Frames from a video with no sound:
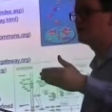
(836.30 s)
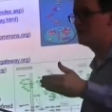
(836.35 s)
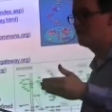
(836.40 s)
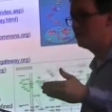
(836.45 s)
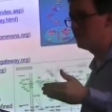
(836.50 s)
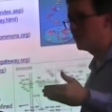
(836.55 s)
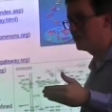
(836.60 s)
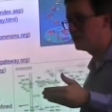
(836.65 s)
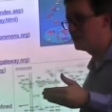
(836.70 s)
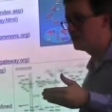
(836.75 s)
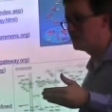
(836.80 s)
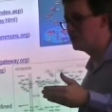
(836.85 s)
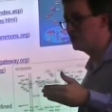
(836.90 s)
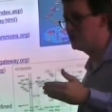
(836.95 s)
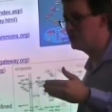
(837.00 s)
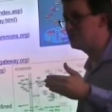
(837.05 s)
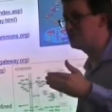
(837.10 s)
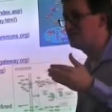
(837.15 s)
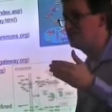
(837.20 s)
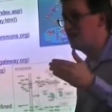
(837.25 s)
something is a gene
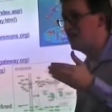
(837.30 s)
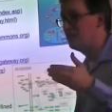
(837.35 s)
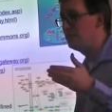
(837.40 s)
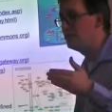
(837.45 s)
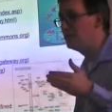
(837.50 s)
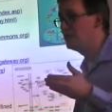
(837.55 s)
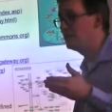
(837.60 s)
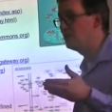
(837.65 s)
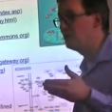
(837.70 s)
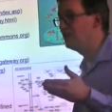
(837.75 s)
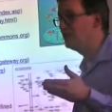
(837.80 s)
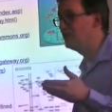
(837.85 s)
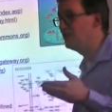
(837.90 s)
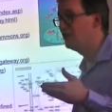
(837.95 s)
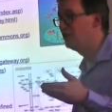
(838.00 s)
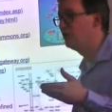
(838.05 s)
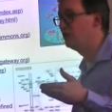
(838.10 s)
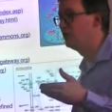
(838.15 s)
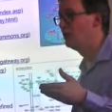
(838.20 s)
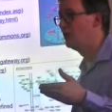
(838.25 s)
does not mean that we
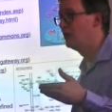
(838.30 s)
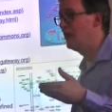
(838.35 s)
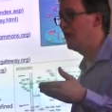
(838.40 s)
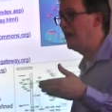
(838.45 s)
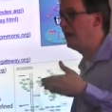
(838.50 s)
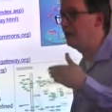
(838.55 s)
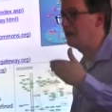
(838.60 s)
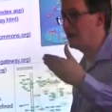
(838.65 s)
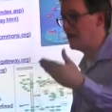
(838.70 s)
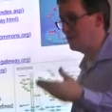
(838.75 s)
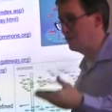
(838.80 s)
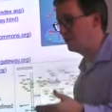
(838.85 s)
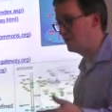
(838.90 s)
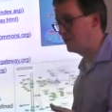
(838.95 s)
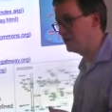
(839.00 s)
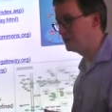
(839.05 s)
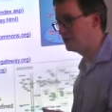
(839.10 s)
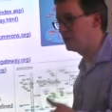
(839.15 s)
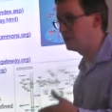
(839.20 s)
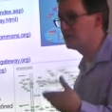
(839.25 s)
know how it
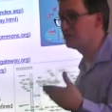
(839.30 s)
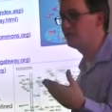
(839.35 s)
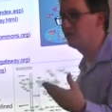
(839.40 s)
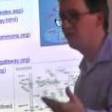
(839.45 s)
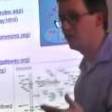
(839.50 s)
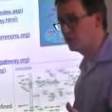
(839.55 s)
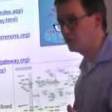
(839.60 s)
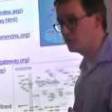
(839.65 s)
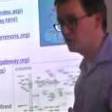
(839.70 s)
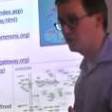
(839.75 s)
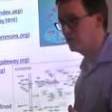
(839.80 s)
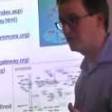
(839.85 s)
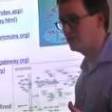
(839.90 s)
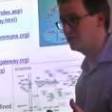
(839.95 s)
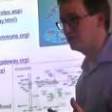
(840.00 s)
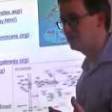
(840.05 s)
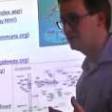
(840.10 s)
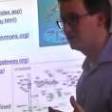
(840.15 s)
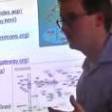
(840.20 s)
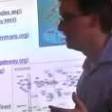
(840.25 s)
operates, what its function
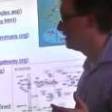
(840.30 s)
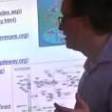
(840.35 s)
is.